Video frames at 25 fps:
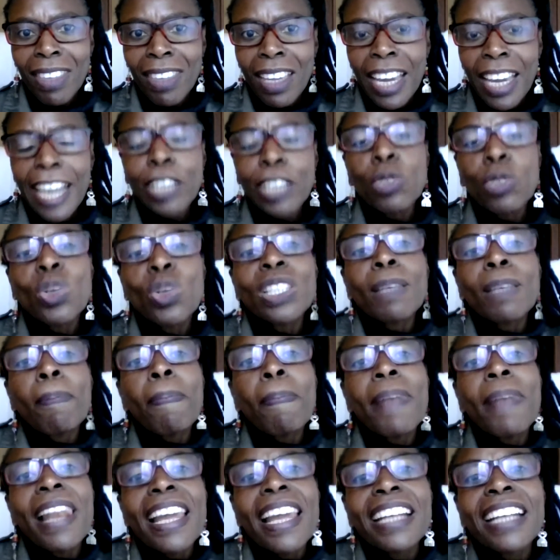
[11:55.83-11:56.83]
It was a
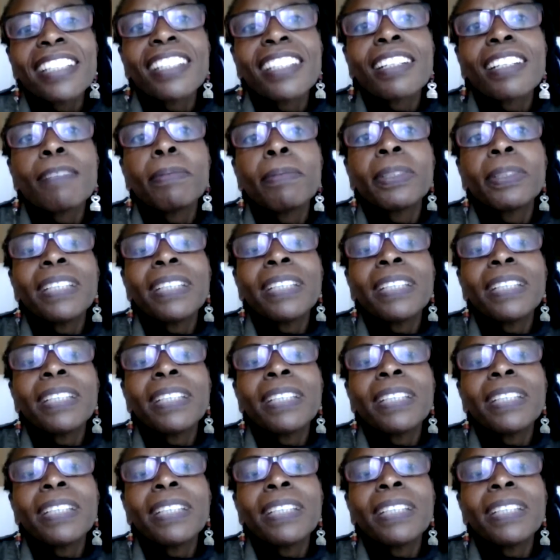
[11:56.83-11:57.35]
pleasurable